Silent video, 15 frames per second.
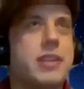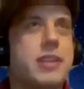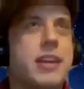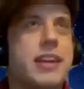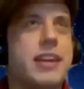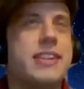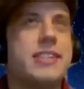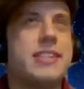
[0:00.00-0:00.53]
that
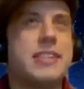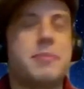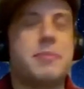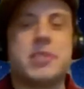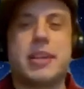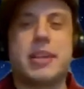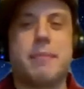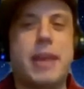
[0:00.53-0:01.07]
it didn't seem
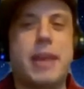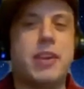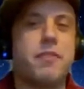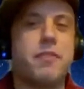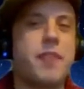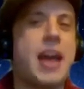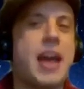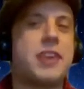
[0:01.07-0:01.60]
as like
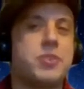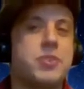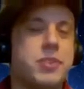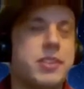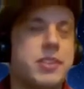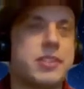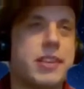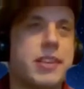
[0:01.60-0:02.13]

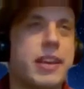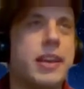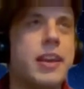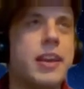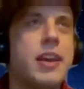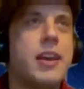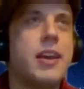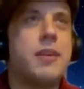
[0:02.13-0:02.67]
manufactured as like
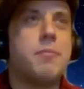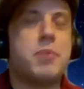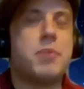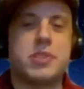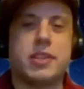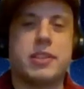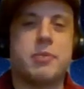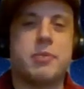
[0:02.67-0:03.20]

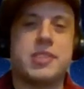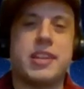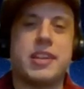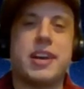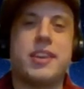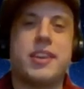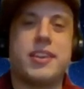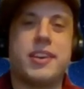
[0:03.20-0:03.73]
music that was like
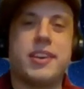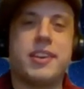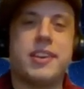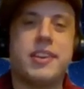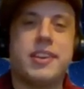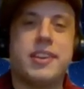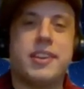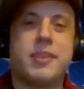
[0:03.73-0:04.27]
on the
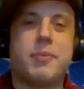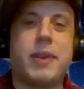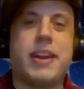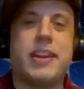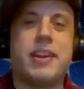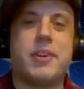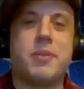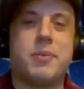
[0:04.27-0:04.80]

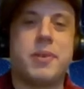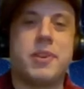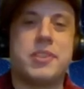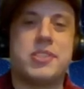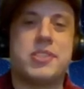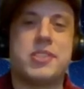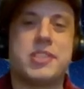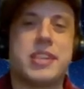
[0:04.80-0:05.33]
radio, where
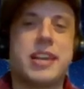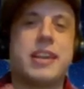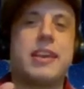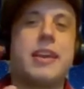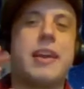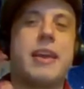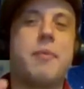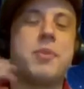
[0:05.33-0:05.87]
it's just like
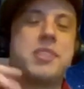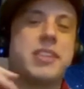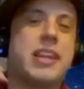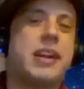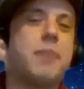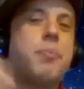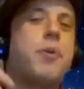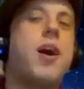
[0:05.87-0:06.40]
it wasn't
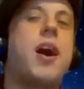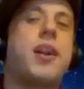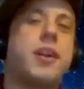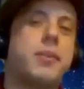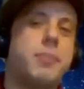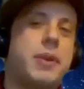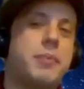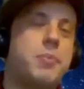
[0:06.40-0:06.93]
like a
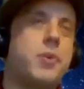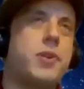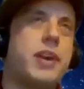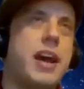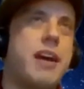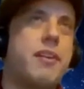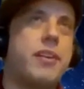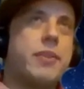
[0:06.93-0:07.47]
product being put
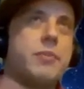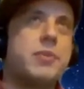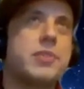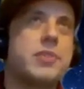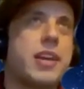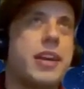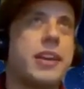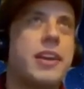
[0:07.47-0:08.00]
out. It
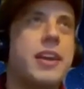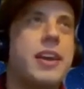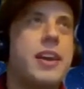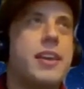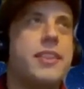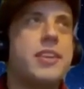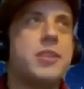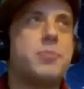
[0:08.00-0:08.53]
was like
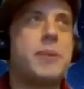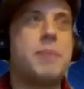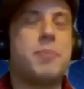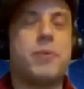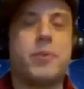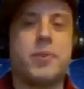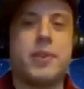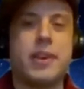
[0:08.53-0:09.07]
these
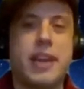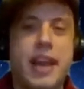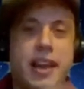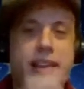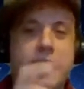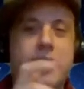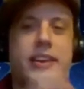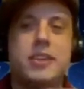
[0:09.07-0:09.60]
people
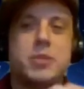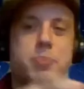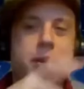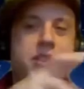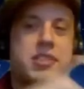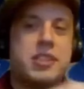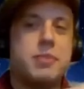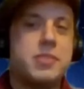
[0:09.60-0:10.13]
like
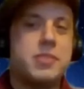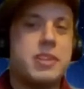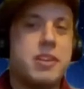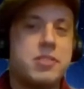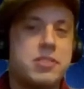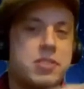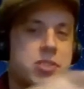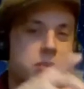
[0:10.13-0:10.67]
expressing
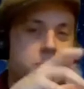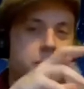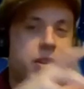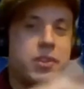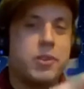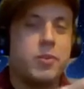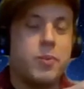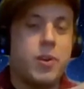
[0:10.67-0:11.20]
themselves and just
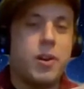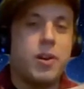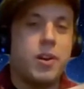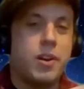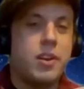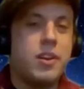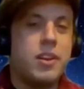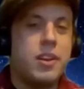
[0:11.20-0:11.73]
putting their raw